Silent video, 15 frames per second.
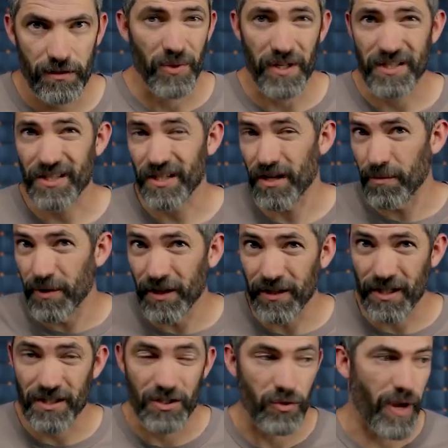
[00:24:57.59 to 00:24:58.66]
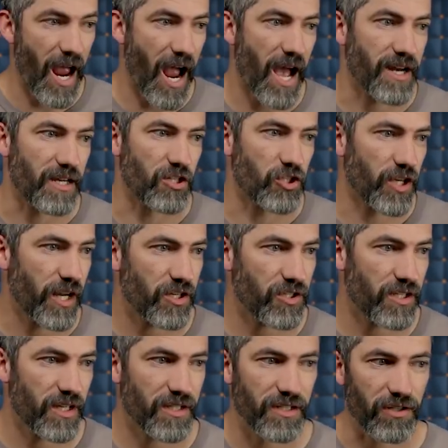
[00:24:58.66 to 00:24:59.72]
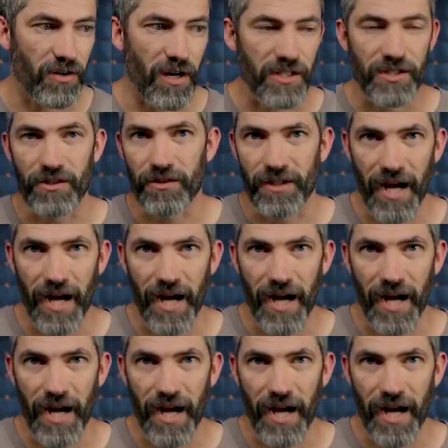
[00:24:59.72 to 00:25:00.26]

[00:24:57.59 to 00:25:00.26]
plus the ability to add and change things across your